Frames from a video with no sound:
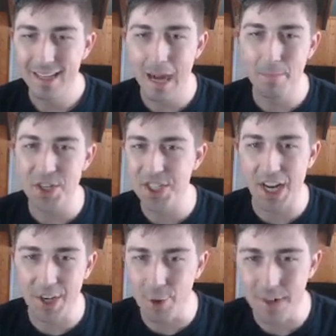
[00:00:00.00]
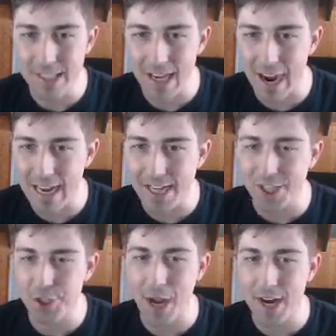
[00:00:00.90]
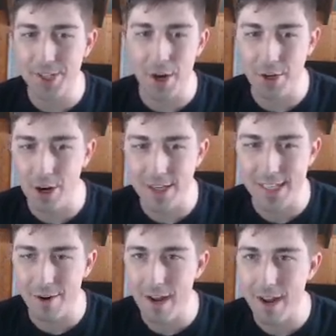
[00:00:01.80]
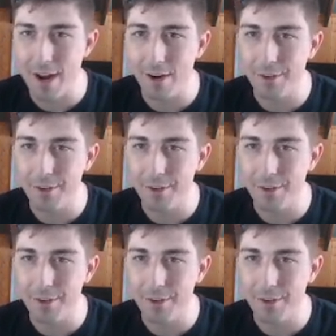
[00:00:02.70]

I'm just gonna ignore this guy. He's just trying to start content right now.